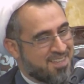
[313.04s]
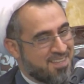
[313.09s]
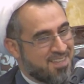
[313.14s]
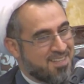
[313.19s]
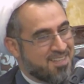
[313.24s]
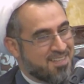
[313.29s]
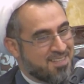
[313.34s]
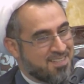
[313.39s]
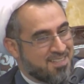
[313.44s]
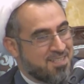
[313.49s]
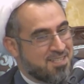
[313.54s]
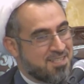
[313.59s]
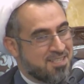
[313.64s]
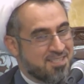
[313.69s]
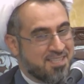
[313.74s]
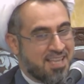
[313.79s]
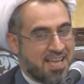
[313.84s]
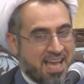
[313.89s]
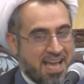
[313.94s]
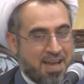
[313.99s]
This is
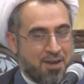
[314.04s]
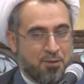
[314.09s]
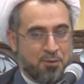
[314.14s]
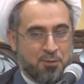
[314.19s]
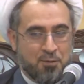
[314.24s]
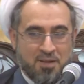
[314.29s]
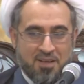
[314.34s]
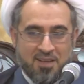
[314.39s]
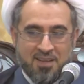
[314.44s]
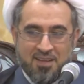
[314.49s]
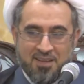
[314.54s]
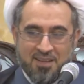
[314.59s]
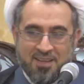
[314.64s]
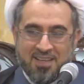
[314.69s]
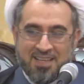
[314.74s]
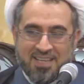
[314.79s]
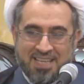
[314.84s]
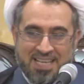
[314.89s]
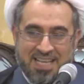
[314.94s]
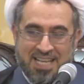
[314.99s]
how
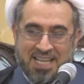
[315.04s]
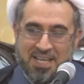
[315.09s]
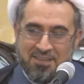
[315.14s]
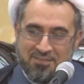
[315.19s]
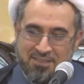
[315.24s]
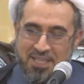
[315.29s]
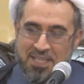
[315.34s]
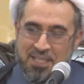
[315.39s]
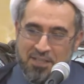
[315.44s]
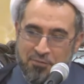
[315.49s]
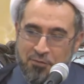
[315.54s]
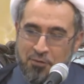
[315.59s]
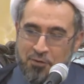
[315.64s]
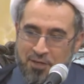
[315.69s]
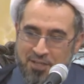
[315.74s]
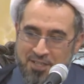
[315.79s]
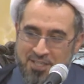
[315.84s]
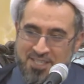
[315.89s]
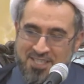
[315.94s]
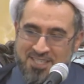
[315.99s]
clever he
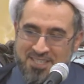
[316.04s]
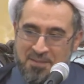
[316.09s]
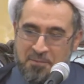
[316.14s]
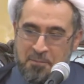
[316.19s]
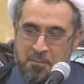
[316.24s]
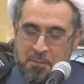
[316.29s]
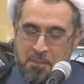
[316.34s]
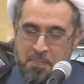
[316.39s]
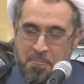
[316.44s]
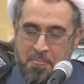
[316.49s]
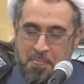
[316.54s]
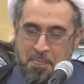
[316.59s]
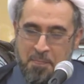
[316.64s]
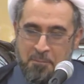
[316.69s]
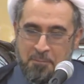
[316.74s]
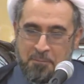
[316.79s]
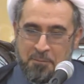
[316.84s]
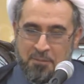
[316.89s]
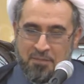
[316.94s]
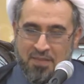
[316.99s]
works.
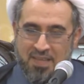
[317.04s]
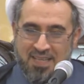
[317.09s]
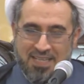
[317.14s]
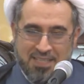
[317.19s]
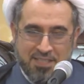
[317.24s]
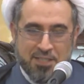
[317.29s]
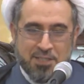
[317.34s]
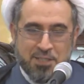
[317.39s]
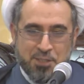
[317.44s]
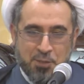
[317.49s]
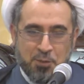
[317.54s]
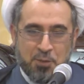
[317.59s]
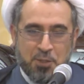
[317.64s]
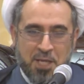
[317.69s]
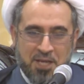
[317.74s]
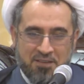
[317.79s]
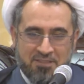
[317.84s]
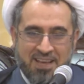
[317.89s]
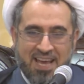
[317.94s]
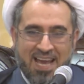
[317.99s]
In the story
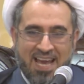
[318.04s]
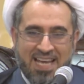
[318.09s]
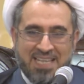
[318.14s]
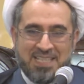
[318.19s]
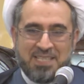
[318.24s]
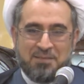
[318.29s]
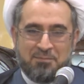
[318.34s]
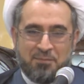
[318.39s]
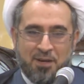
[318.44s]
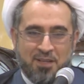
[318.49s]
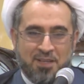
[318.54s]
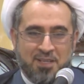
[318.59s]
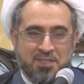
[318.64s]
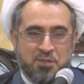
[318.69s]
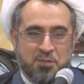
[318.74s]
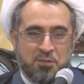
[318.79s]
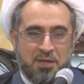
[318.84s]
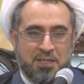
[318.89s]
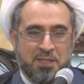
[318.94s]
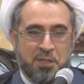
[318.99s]
of Adam, Allah
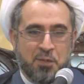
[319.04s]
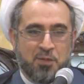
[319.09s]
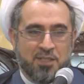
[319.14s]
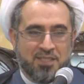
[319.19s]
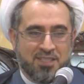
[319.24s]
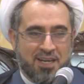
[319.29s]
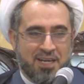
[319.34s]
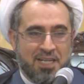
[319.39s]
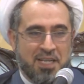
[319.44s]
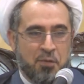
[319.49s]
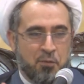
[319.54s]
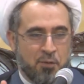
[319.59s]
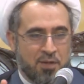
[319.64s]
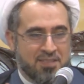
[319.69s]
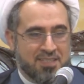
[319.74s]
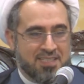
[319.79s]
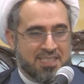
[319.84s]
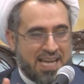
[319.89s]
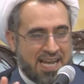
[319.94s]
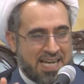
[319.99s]
subhanahu wa ta'ala
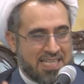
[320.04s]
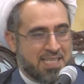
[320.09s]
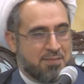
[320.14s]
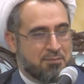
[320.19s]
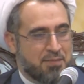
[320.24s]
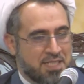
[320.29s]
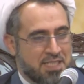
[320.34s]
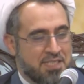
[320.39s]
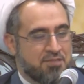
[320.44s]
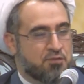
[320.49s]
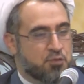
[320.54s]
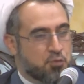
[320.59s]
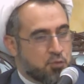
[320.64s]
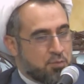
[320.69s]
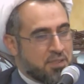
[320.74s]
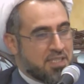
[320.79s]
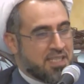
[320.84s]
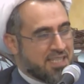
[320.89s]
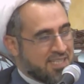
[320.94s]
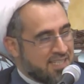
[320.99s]
wanted Adam and Eve to
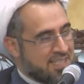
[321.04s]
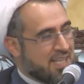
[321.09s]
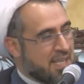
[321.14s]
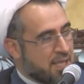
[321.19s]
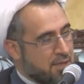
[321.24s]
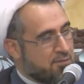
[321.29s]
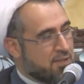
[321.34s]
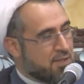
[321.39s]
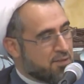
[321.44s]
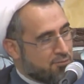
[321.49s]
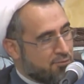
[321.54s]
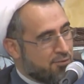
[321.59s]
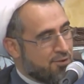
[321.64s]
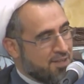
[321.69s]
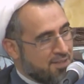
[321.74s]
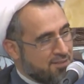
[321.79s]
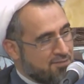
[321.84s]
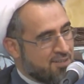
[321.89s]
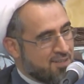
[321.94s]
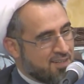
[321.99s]
be in heaven
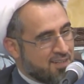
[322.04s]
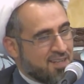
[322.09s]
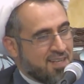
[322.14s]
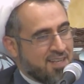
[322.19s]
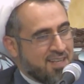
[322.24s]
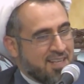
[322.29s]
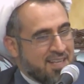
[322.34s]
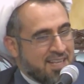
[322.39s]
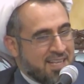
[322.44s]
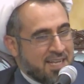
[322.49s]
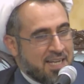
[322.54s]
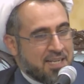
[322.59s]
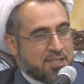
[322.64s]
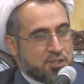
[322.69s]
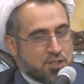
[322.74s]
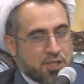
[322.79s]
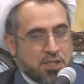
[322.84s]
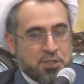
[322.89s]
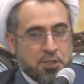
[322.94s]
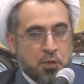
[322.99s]
forever, and
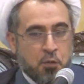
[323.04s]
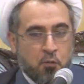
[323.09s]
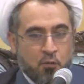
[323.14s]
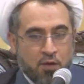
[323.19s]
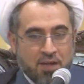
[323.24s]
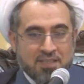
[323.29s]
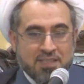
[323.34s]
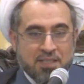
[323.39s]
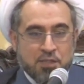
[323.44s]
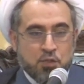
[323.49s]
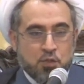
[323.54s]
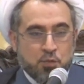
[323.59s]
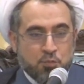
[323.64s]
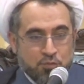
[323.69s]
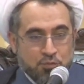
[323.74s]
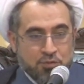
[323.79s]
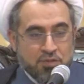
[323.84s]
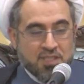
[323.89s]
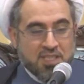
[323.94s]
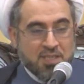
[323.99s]
Shaitan wanted to
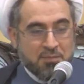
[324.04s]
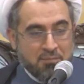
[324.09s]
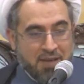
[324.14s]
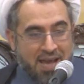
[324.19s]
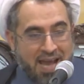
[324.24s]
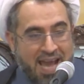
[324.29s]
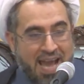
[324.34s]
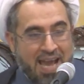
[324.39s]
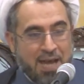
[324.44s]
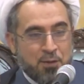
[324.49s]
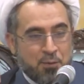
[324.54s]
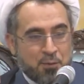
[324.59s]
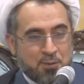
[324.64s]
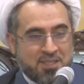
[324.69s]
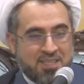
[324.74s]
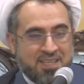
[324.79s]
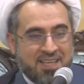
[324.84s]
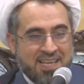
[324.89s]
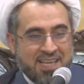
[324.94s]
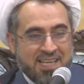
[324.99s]
put them out.
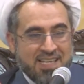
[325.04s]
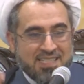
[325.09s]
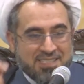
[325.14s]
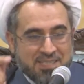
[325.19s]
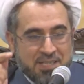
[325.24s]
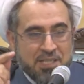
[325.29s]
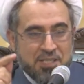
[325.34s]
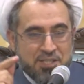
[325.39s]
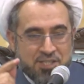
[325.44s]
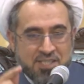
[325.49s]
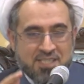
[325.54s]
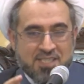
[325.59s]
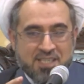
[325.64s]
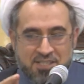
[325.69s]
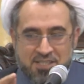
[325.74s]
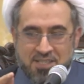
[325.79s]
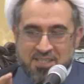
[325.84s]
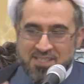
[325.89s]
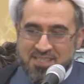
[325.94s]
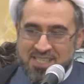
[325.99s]
So he
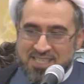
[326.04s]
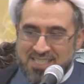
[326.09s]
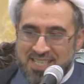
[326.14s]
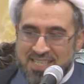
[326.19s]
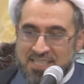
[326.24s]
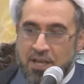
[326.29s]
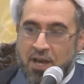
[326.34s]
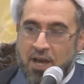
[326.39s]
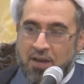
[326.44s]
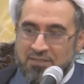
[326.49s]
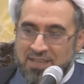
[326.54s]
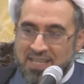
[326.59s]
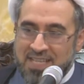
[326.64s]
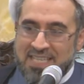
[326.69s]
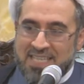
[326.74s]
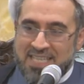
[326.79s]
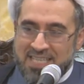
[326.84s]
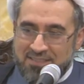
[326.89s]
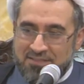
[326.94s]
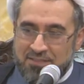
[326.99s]
suggested, said, I will
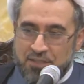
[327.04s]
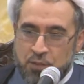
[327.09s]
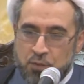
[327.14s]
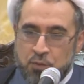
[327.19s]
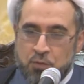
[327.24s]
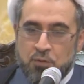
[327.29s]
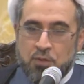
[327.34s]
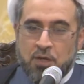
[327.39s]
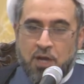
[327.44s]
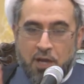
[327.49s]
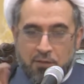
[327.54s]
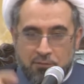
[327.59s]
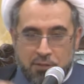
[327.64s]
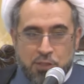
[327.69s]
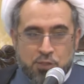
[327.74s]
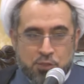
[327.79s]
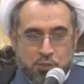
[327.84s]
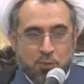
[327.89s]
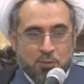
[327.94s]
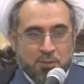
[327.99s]
give you, I will
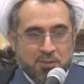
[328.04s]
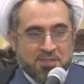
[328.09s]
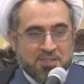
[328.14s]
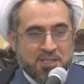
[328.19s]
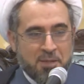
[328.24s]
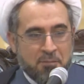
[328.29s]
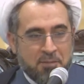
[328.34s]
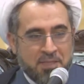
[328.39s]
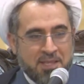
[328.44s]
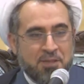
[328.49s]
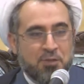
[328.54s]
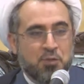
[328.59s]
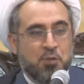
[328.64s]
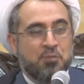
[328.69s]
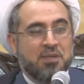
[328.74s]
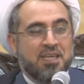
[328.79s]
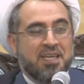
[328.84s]
show you something to be